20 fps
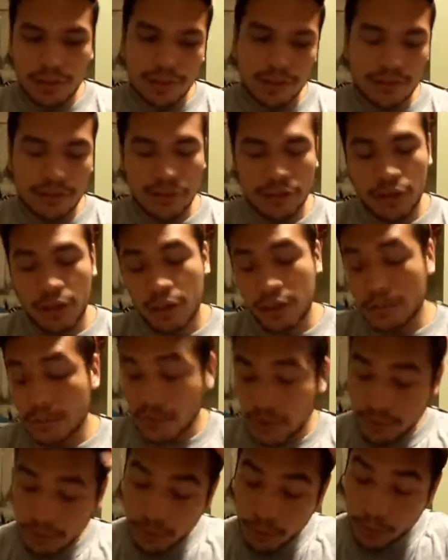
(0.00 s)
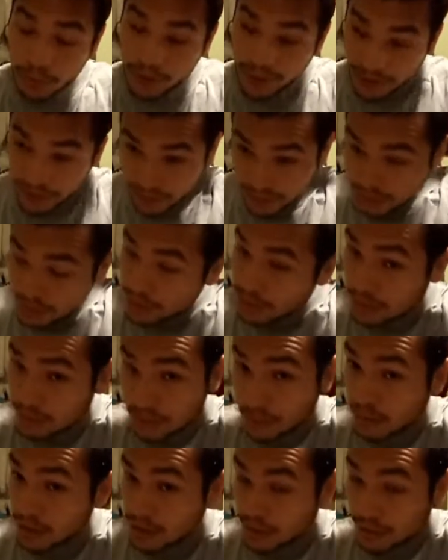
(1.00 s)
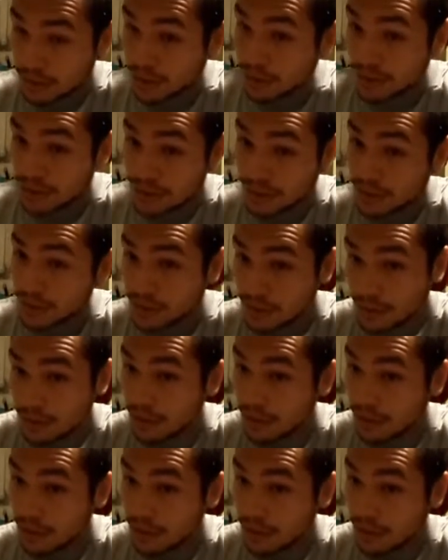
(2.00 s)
there's arguments for and against specializing